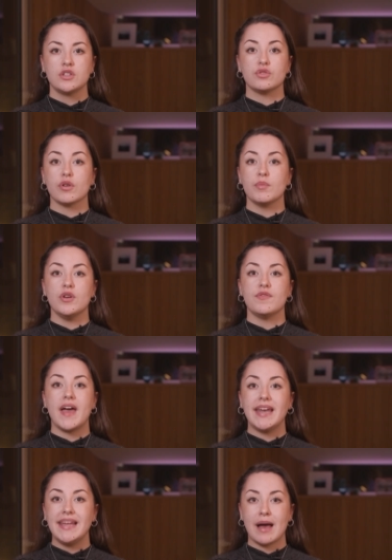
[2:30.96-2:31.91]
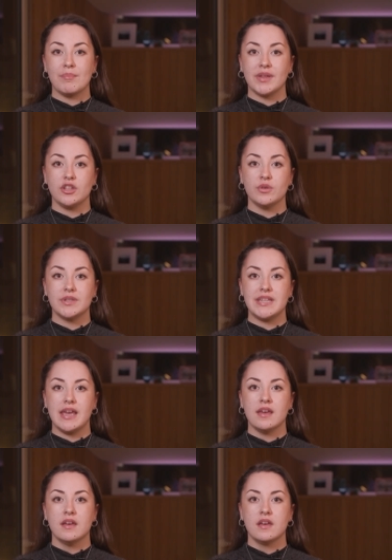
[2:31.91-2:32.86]
To remove any
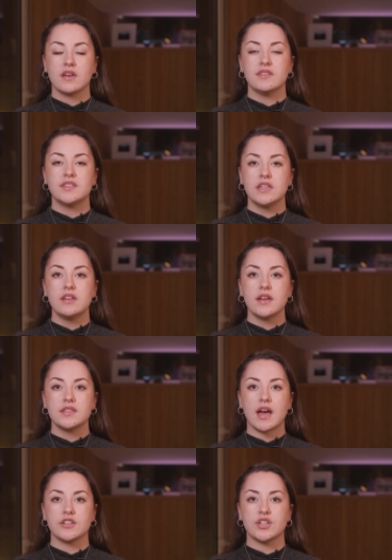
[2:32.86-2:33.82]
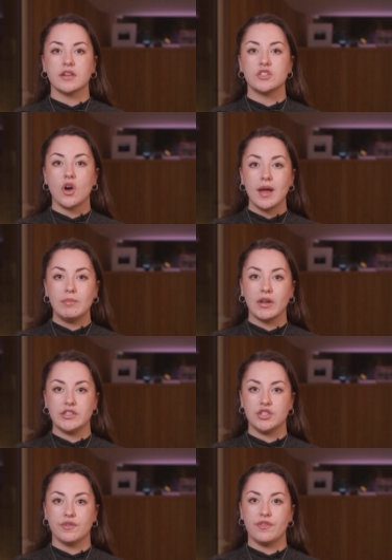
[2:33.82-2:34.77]
ambiguity, consider attaching a
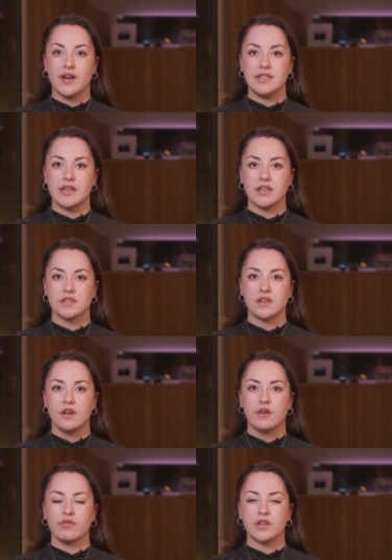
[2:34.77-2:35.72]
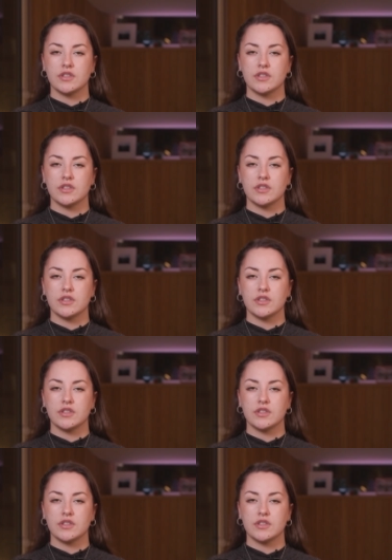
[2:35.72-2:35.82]
timeline to your findings. For